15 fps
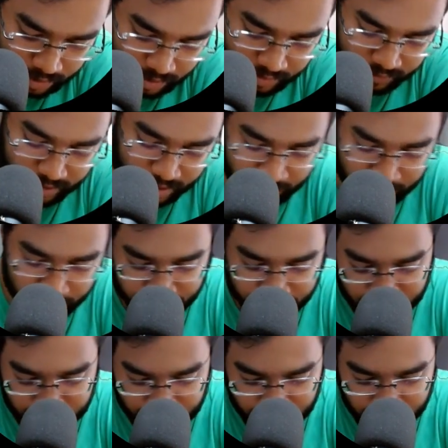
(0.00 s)
divided by
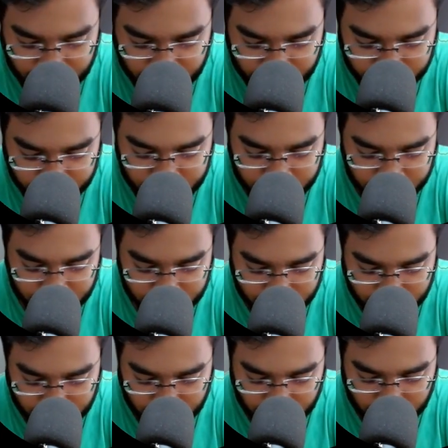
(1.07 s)
3, which is
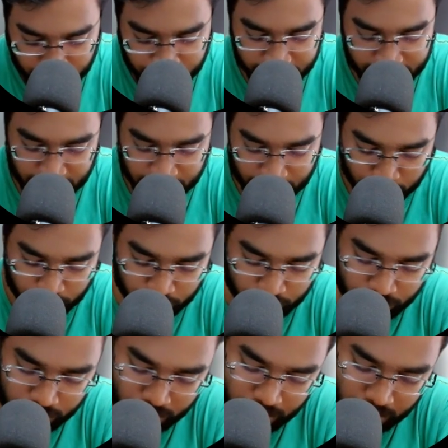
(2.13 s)
obviously 2.
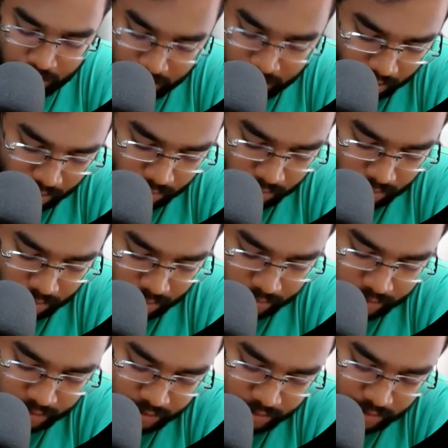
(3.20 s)
Now
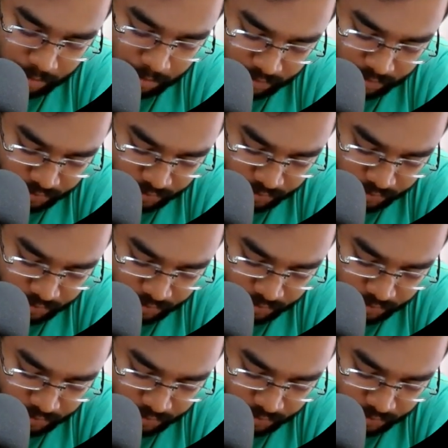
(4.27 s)
this is number